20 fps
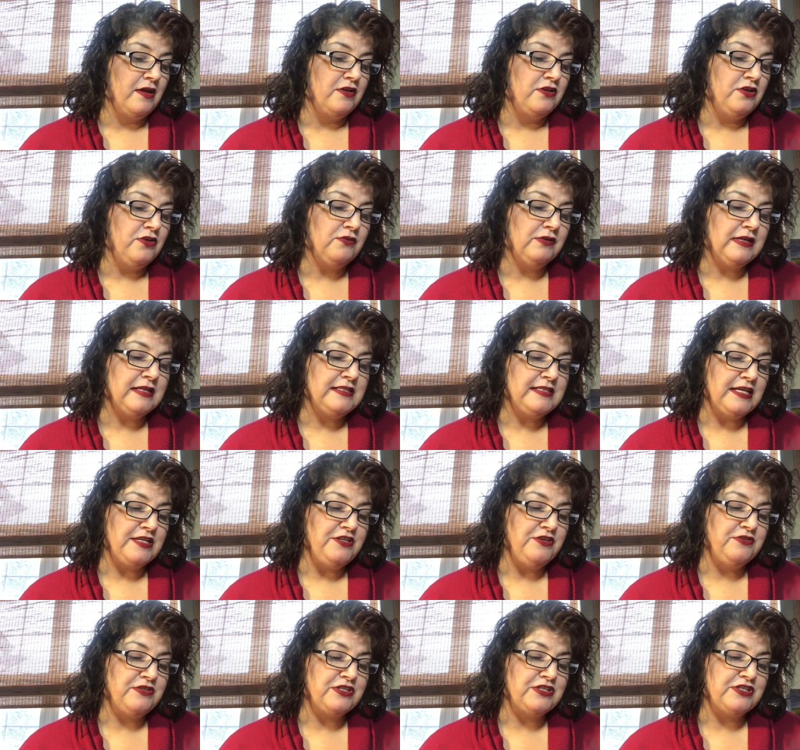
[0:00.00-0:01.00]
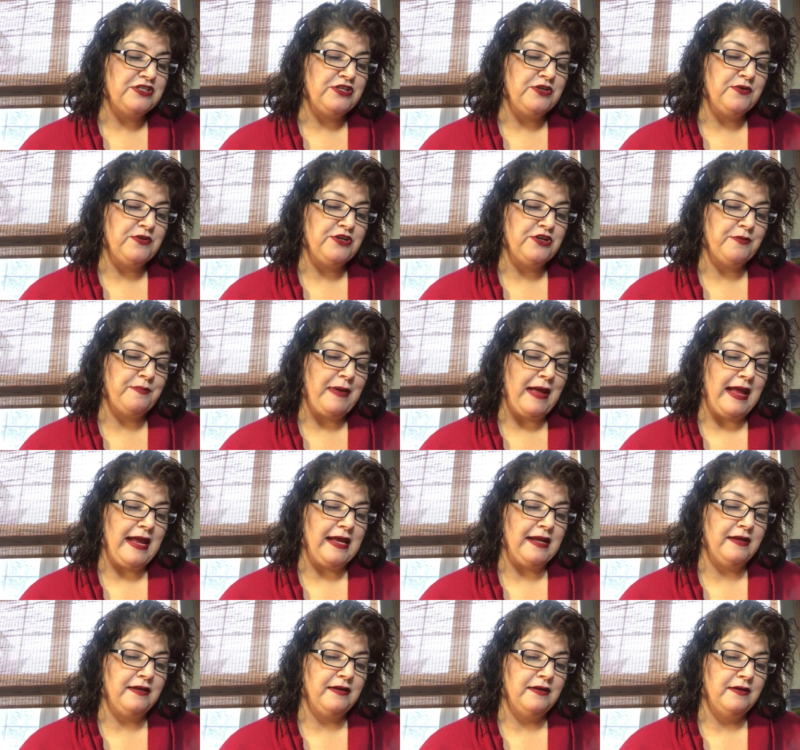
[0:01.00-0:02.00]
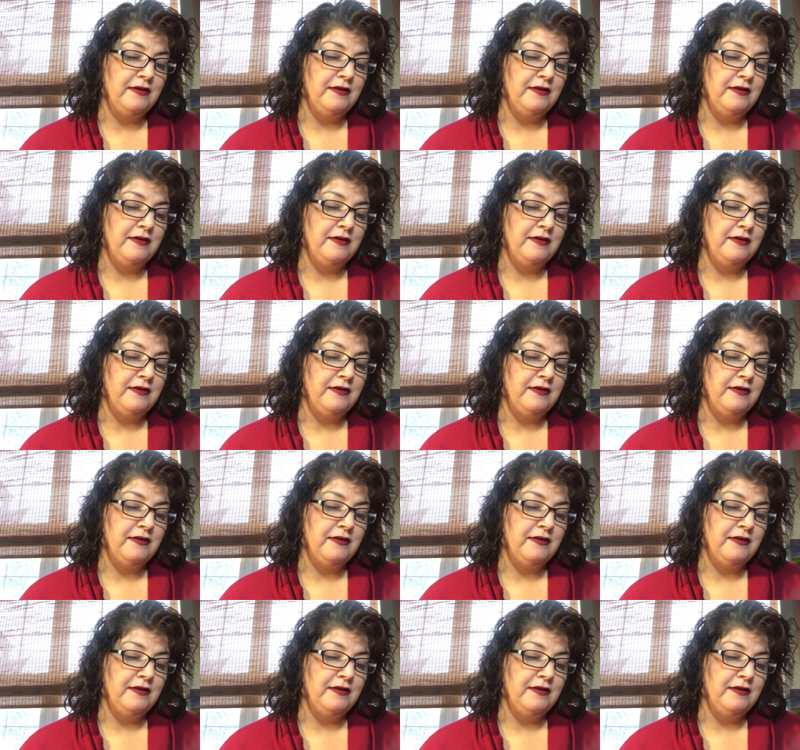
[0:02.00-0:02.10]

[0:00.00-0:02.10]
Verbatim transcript: you continue to stew in your pain,